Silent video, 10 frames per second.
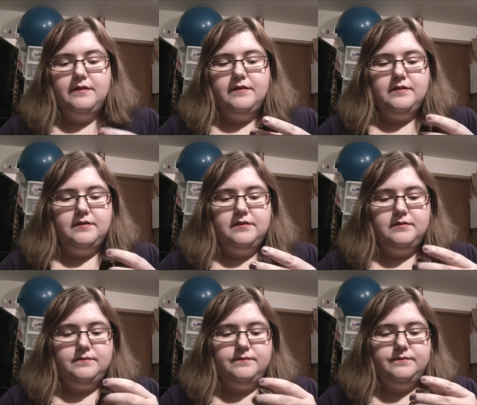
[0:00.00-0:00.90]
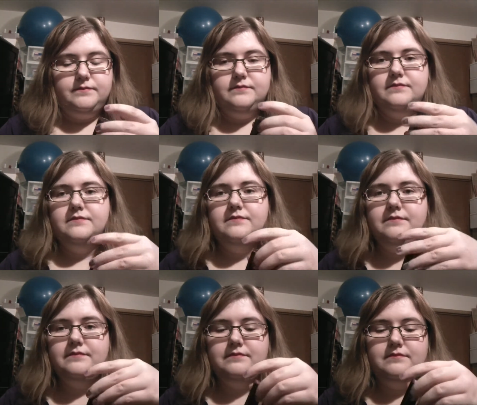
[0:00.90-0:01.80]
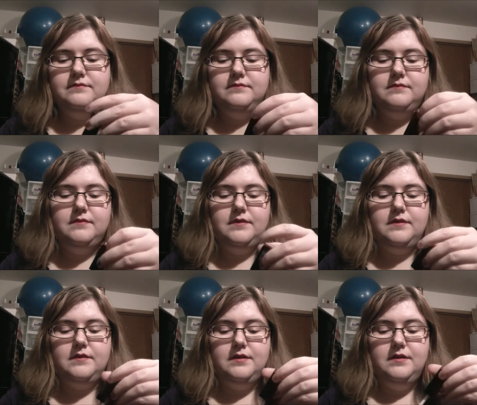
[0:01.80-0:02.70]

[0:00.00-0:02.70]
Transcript: [no speech]